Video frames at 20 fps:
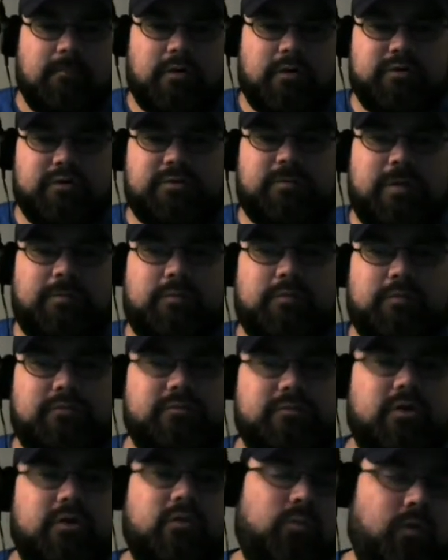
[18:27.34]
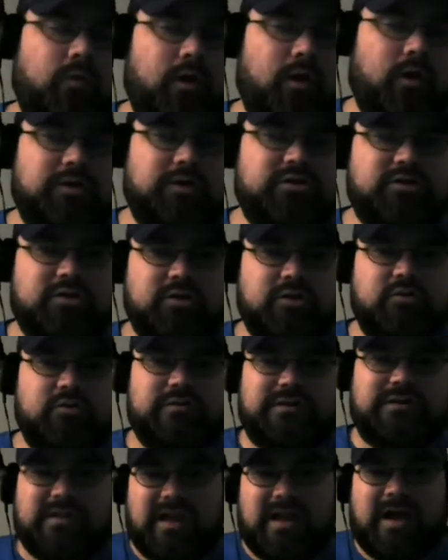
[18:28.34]
Most people don't watch
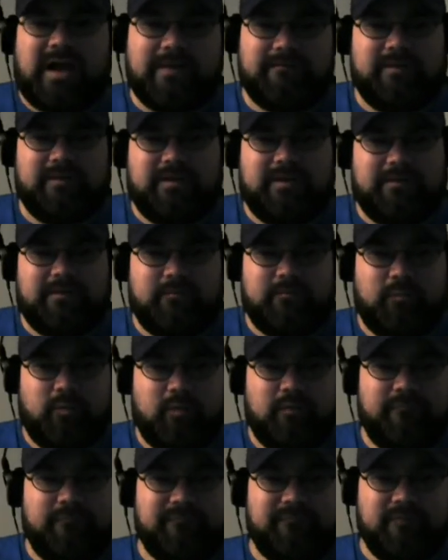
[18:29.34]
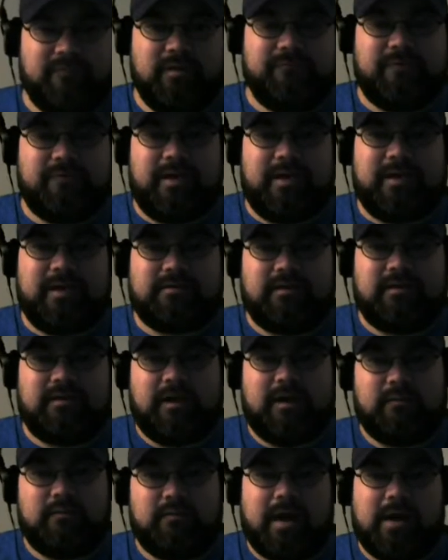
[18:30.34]
shows live anymore. In fact,
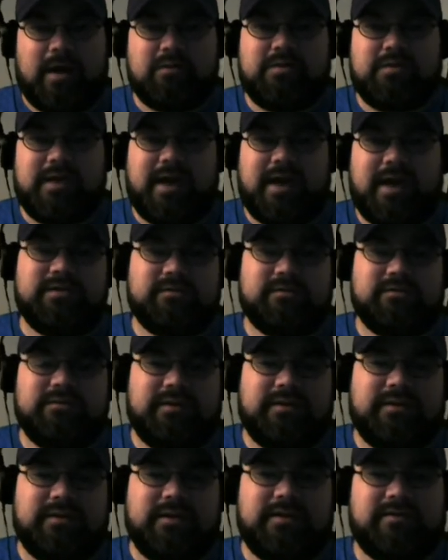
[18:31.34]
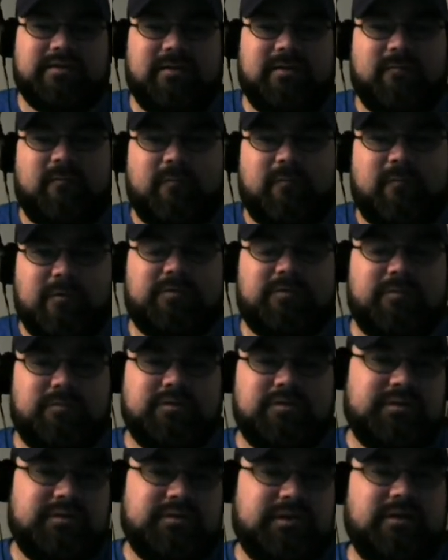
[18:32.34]
I would hazard to guess that
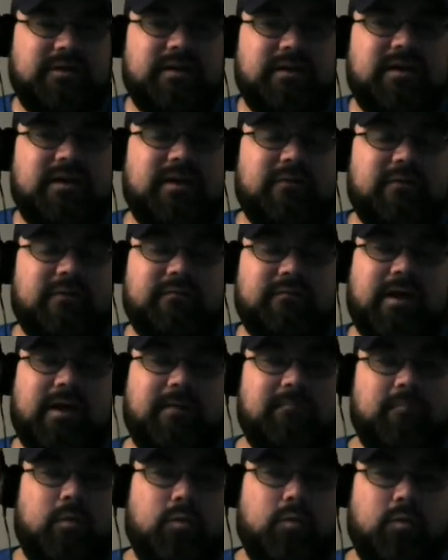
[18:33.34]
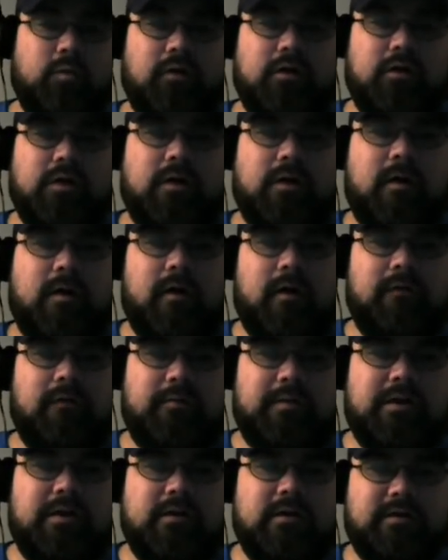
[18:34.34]
50%, if not more, of
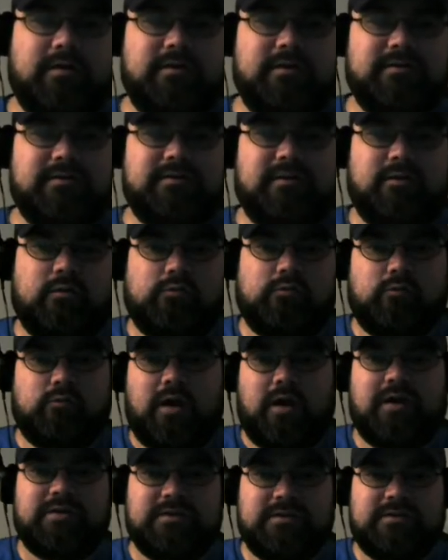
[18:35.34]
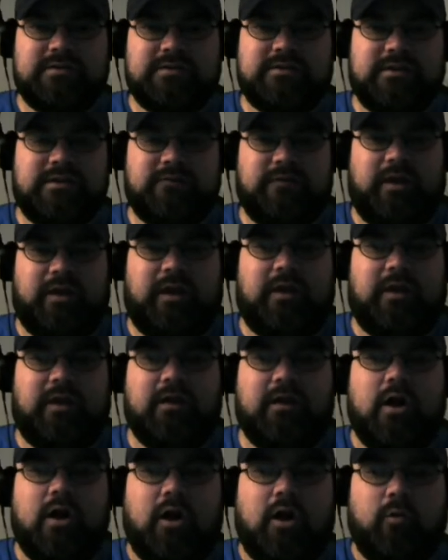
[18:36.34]
Americans that are watching TV
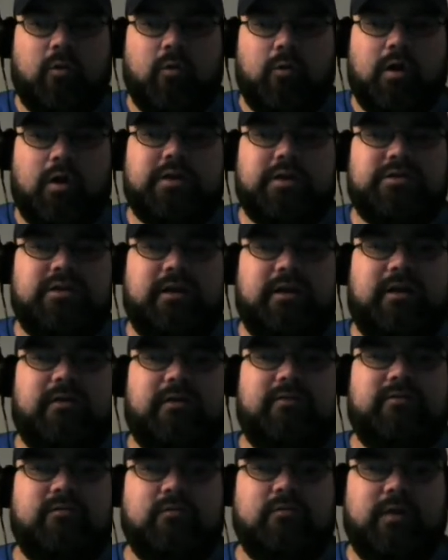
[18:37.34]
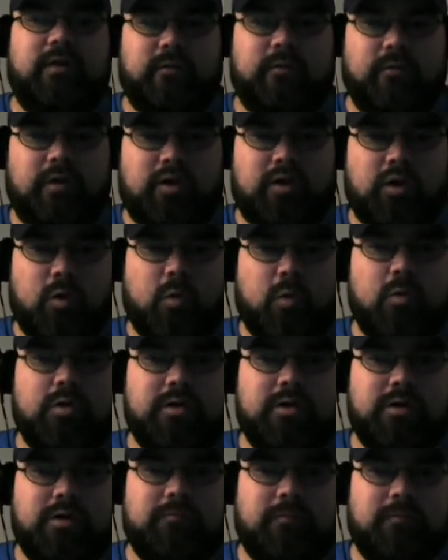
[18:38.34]
are watching it through a
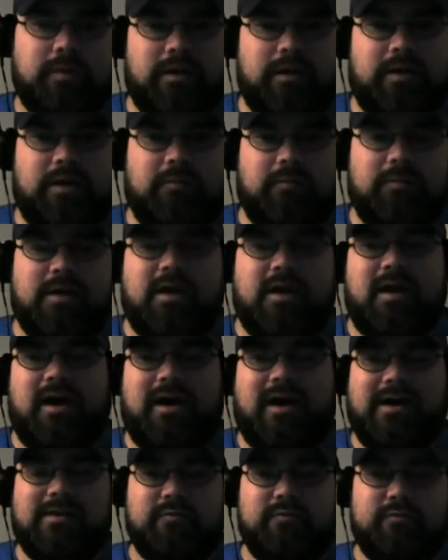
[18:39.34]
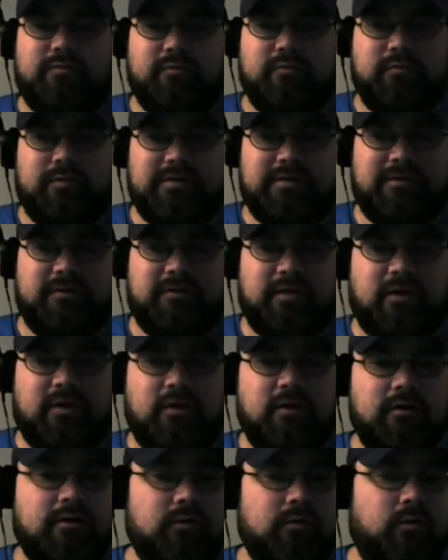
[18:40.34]
recorded medium, either through a
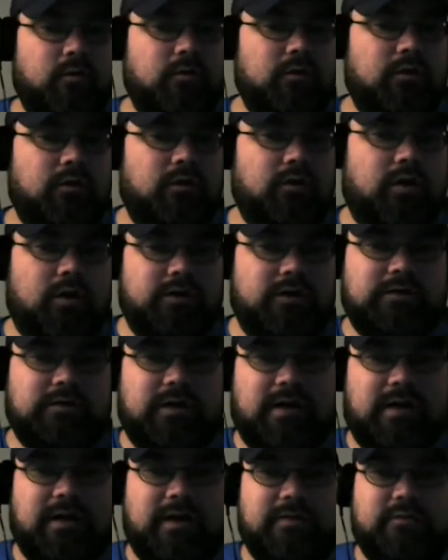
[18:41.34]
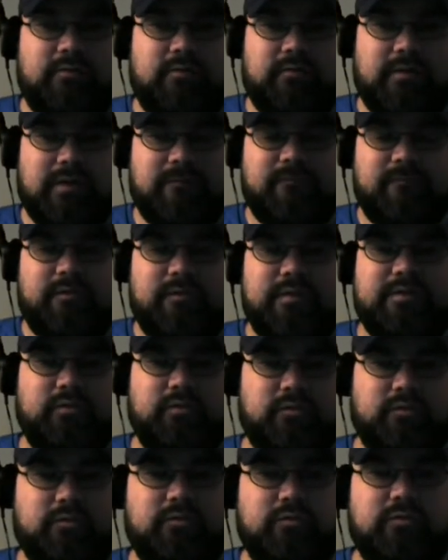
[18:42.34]
DVR or online through Netflix
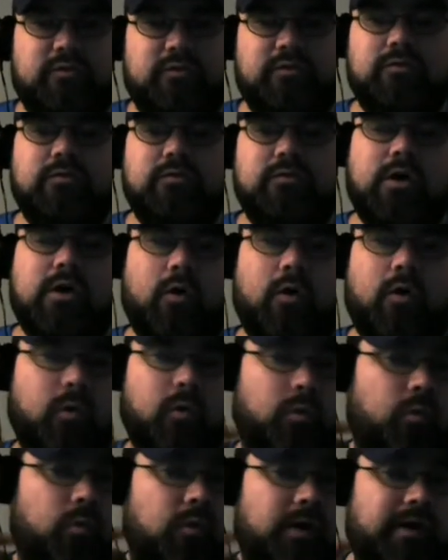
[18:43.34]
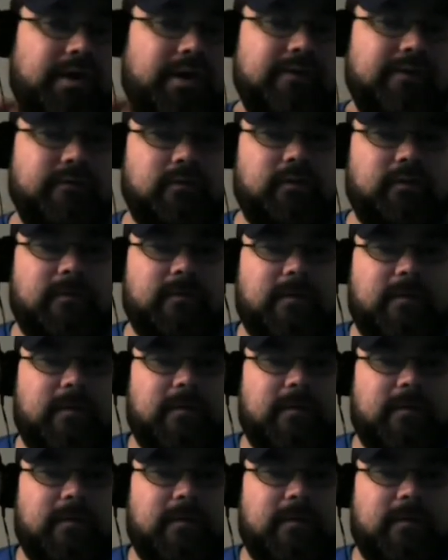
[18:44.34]
or Hulu or whatever.